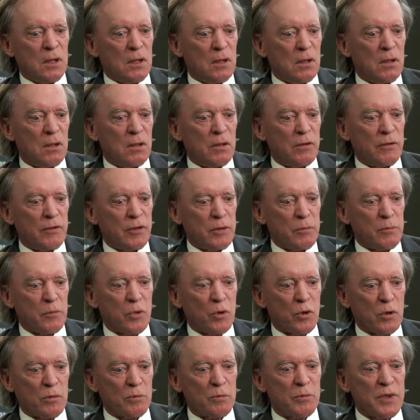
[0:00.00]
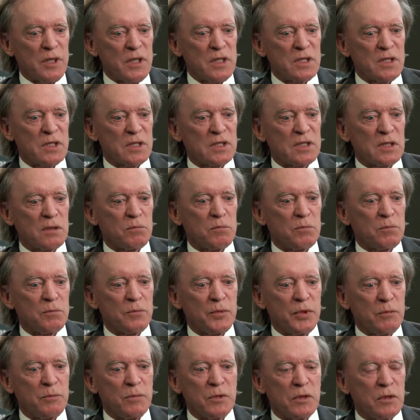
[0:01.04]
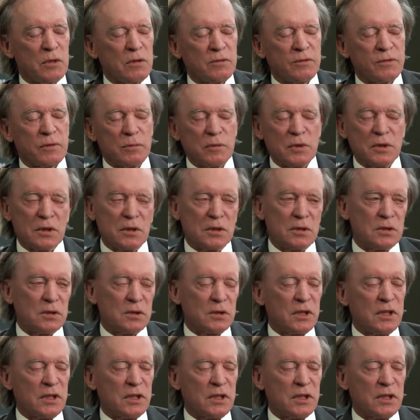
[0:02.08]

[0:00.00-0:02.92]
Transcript: all of the important pieces at PIMCO from the